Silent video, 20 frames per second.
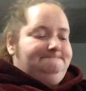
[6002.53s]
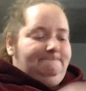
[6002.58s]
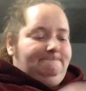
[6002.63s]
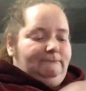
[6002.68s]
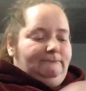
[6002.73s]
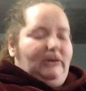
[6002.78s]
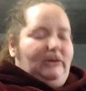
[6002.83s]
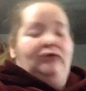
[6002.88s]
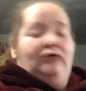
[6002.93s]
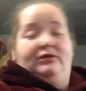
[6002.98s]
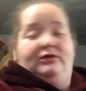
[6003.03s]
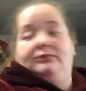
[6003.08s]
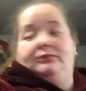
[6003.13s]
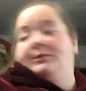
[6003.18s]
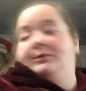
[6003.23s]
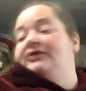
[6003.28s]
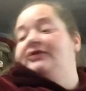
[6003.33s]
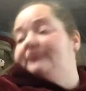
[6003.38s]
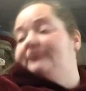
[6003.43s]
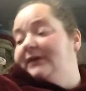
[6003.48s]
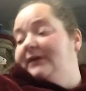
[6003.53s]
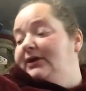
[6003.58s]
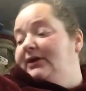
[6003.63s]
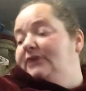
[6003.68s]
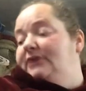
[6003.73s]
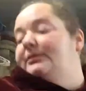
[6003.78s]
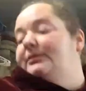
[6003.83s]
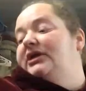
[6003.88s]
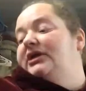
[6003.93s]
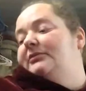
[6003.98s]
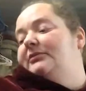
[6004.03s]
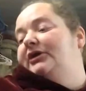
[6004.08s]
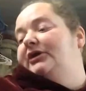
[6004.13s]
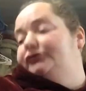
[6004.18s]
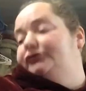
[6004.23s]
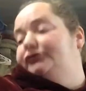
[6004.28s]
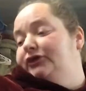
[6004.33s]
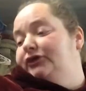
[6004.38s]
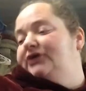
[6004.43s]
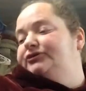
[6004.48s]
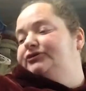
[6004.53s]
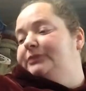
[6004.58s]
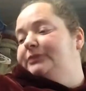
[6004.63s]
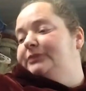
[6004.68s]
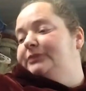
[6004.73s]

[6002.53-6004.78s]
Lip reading: Oh, that reminds me, I gotta pay my trash bill.